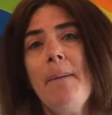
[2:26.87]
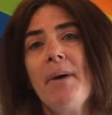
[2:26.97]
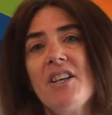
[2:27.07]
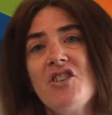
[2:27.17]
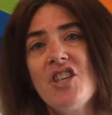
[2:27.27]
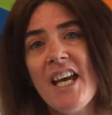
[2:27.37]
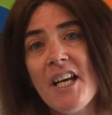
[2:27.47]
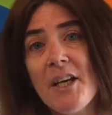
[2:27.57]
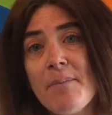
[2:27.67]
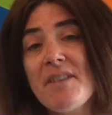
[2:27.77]
But
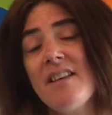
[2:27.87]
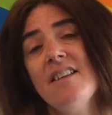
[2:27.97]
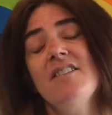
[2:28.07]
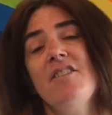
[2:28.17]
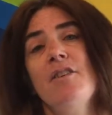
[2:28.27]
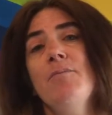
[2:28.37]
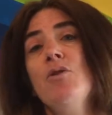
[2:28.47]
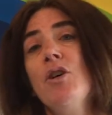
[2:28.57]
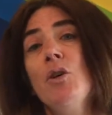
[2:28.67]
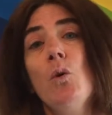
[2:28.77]
Jacob says to them,
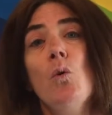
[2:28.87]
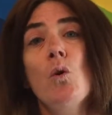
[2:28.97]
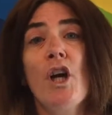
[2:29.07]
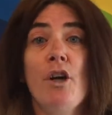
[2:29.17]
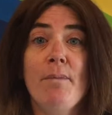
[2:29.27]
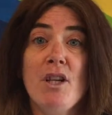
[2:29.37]
"You can all go,